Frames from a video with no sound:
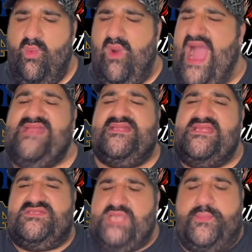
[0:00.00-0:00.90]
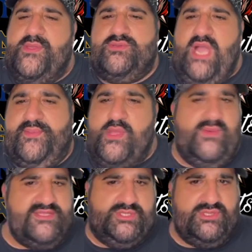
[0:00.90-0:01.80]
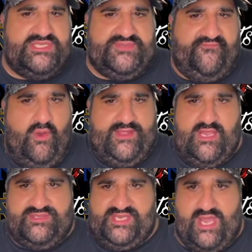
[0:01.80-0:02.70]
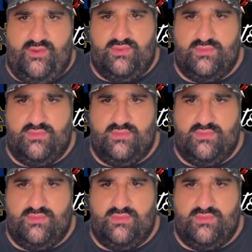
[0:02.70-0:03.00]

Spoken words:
why didn't WWE do this 4 years ago?